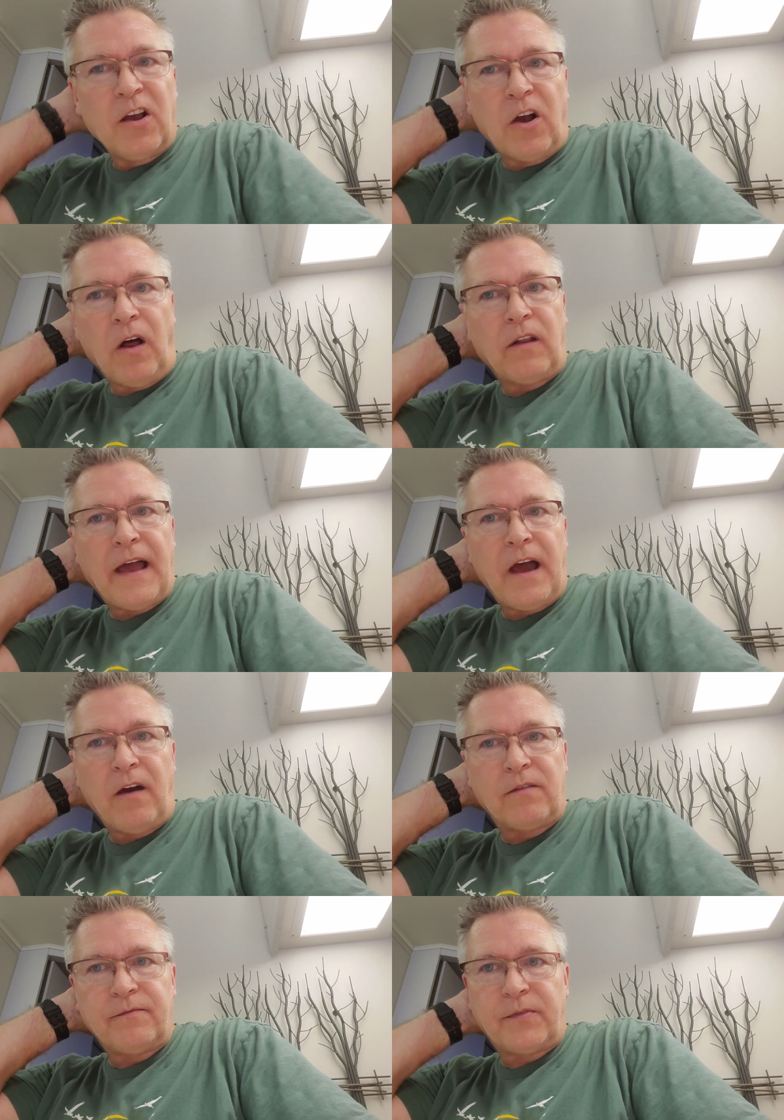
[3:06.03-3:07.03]
call
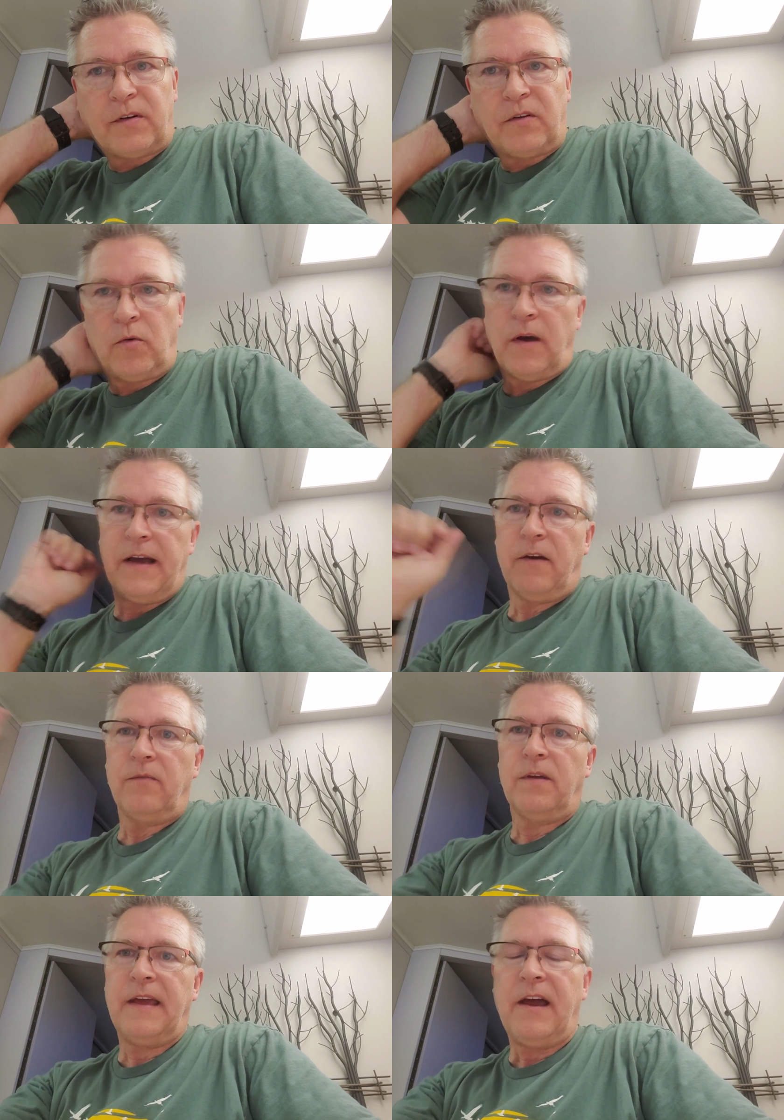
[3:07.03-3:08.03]
out for a little
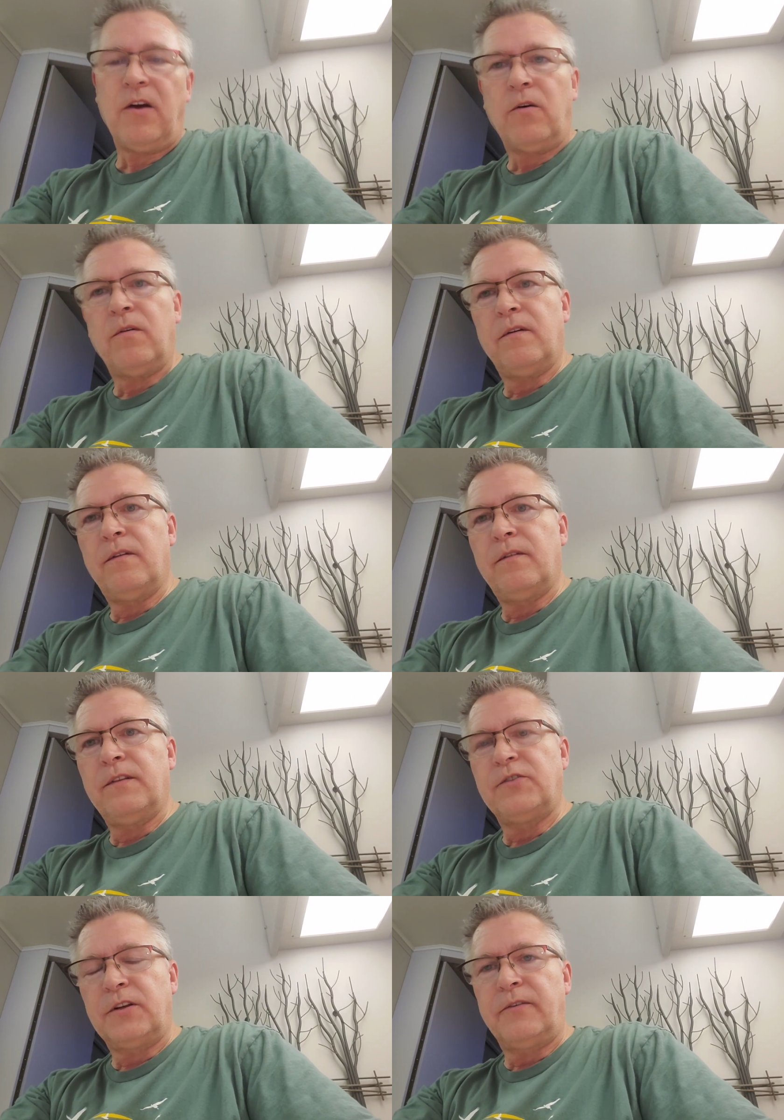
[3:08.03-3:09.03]
while how
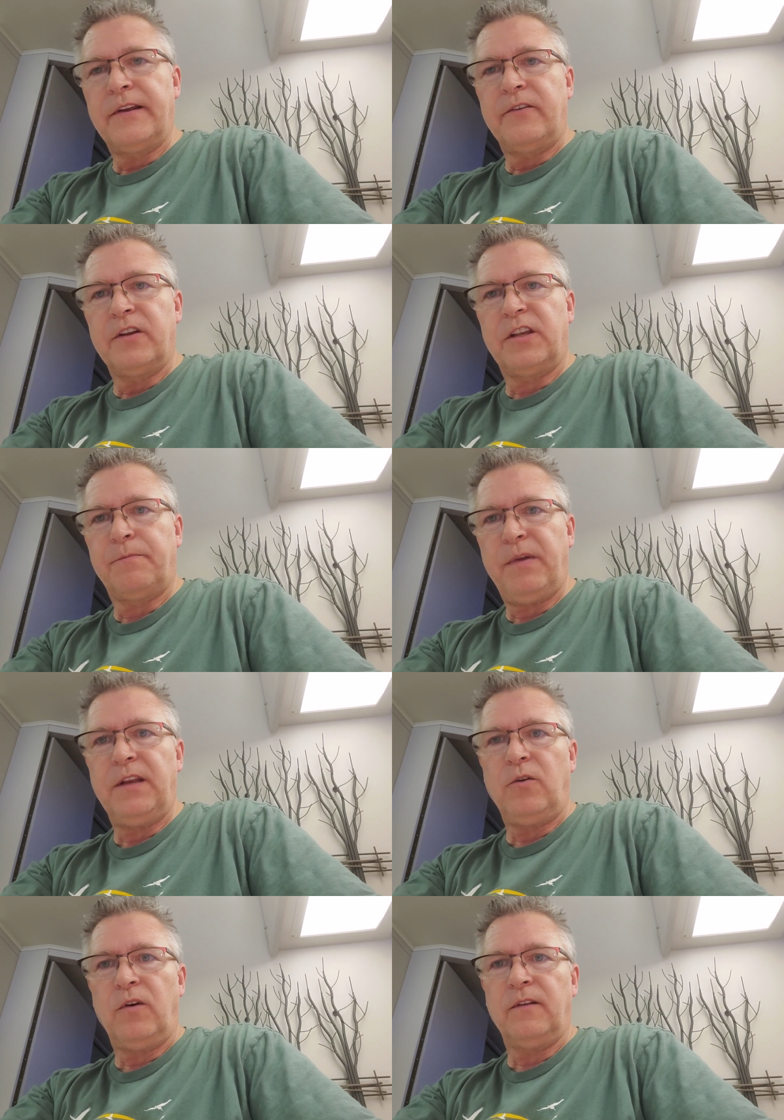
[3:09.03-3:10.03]
the generator is
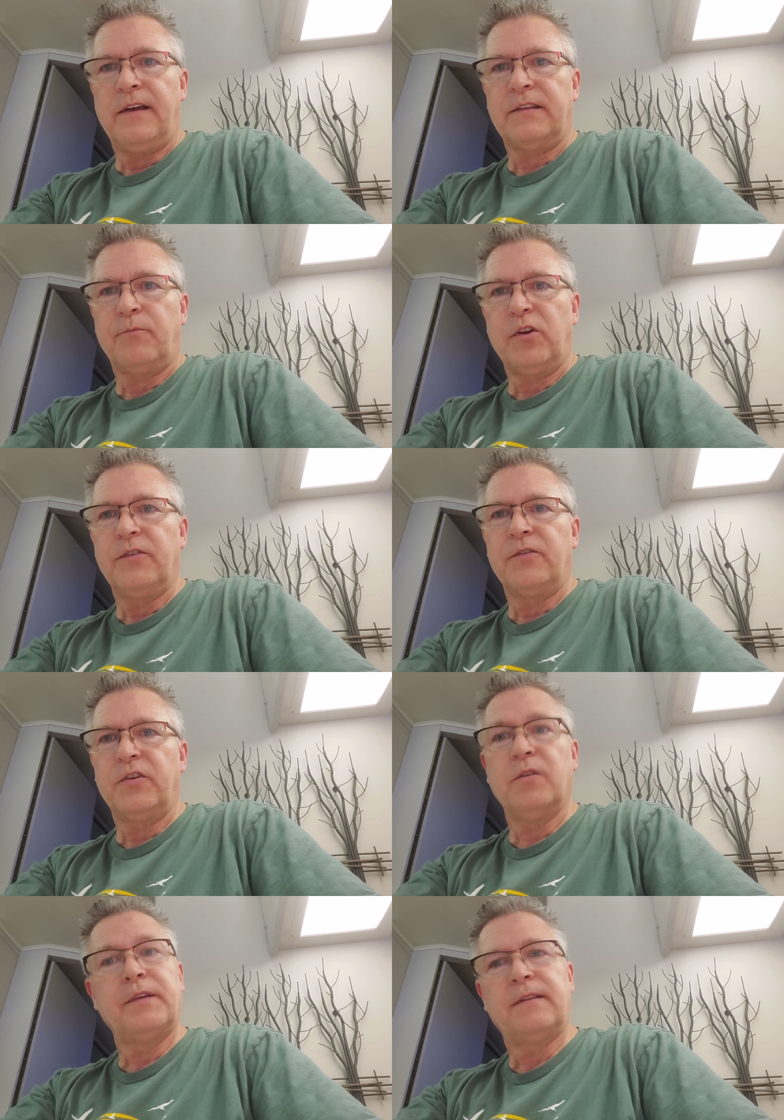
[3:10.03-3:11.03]
spitting oil out the breather
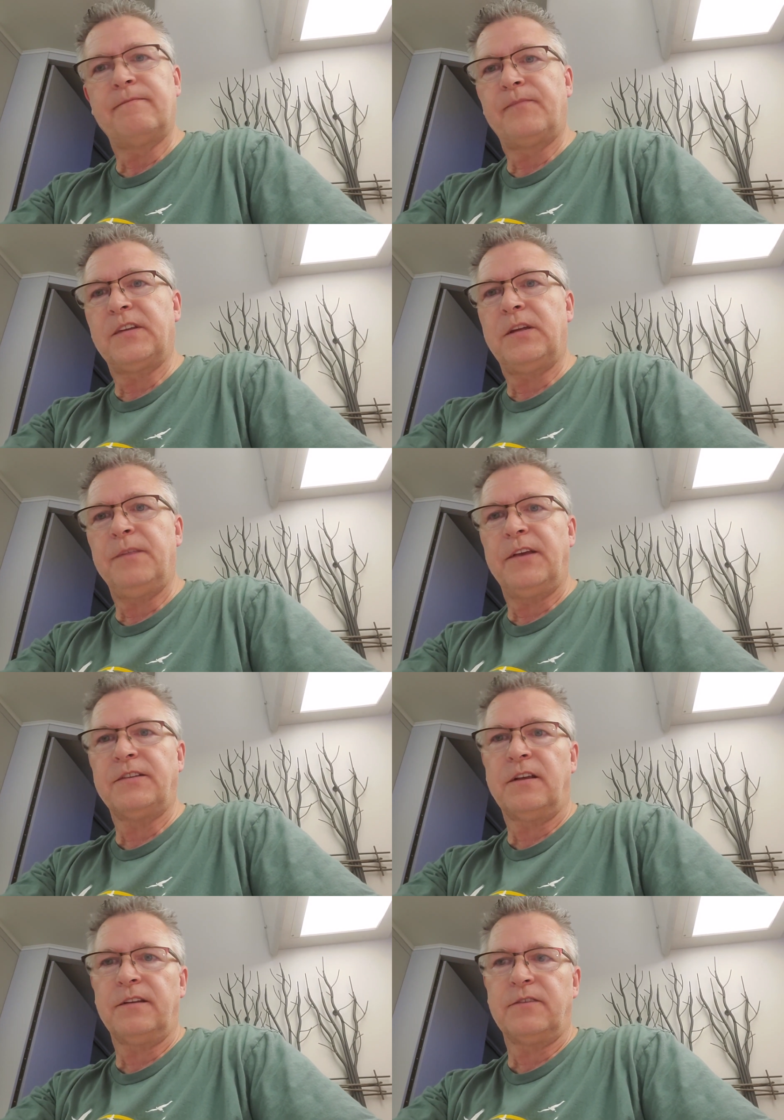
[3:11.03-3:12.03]
tube, and it
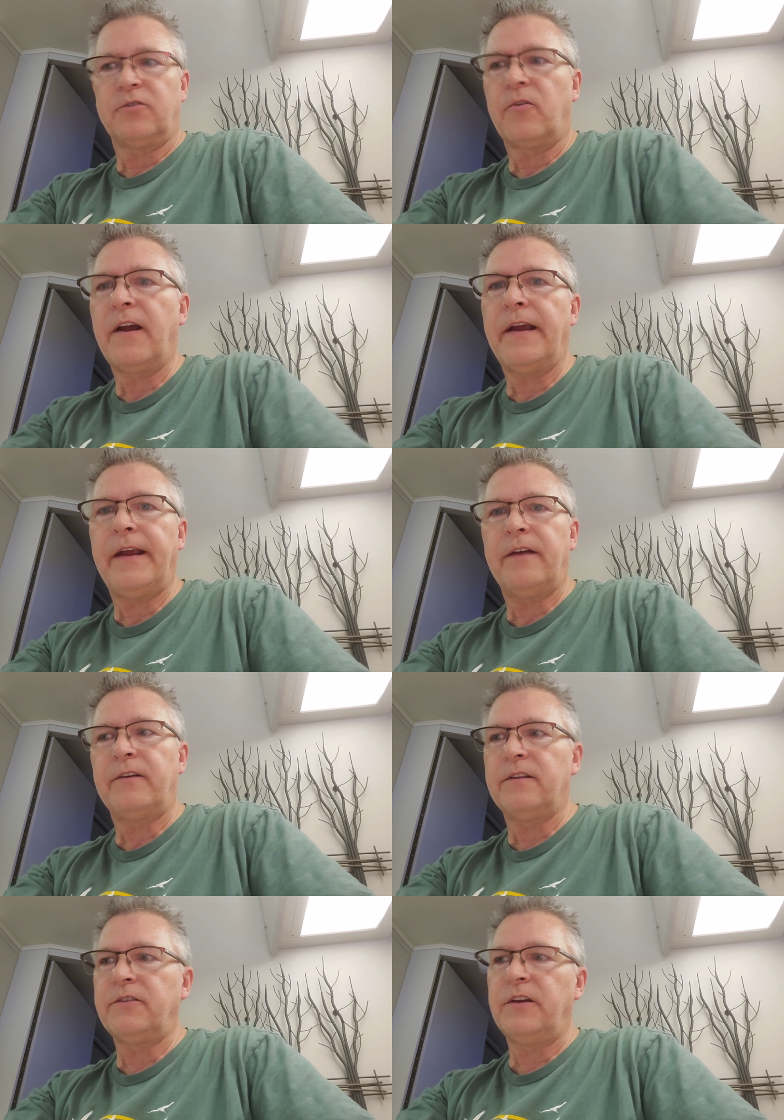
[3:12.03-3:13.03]
accumulates on the tray
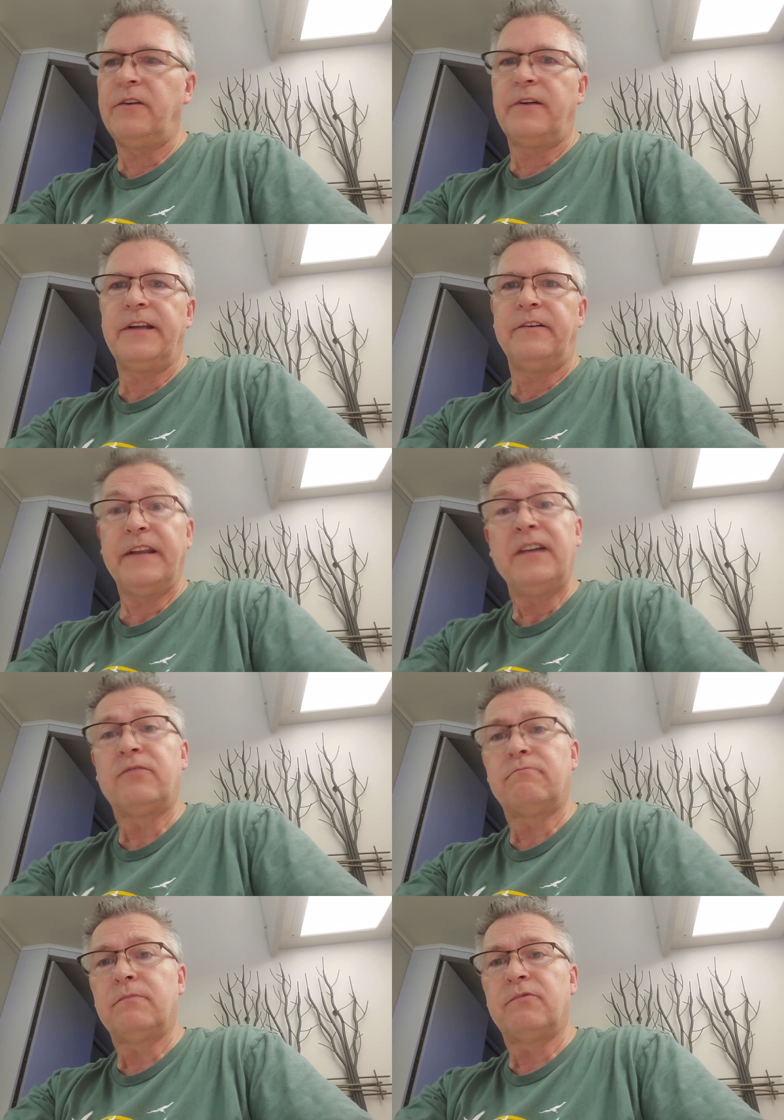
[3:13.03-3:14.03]
under the generator, and then it
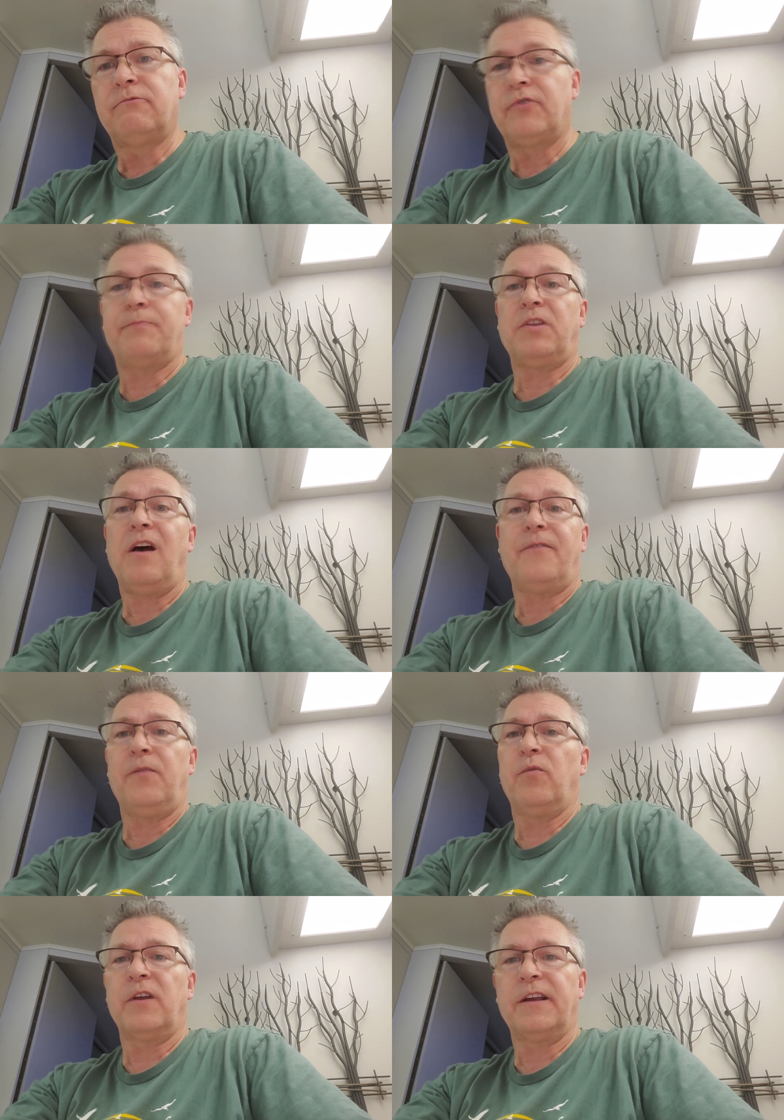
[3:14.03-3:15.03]
drips off
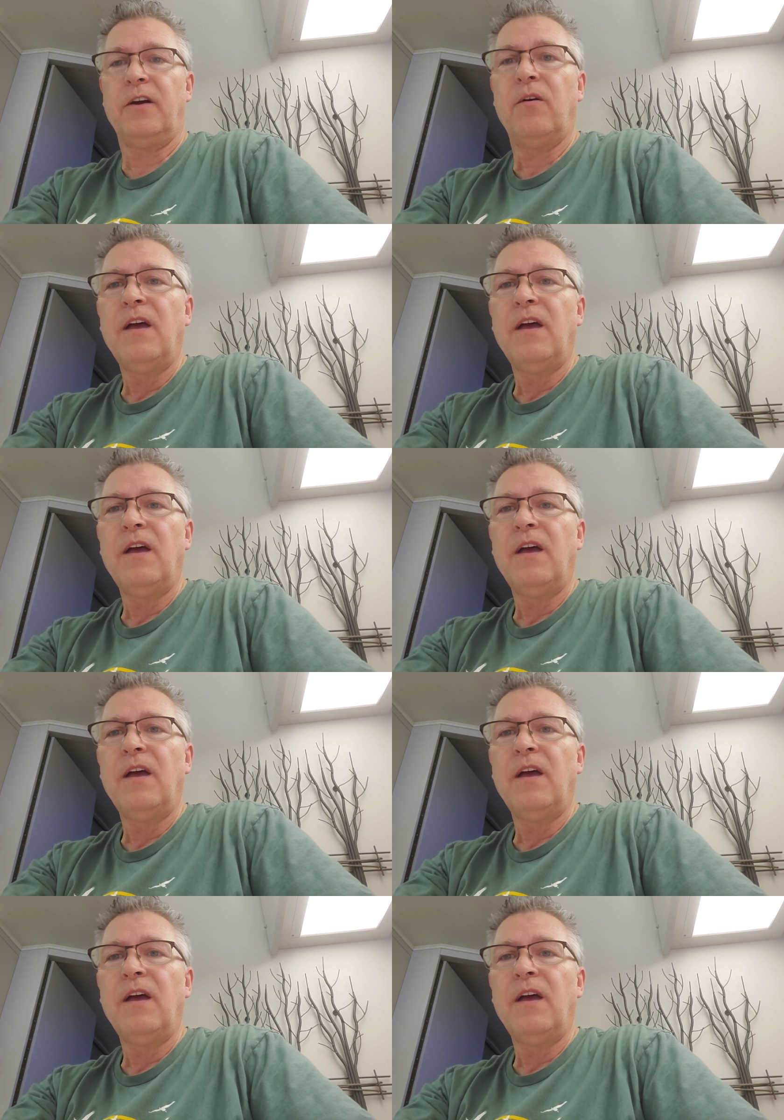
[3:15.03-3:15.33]
everywhere I go.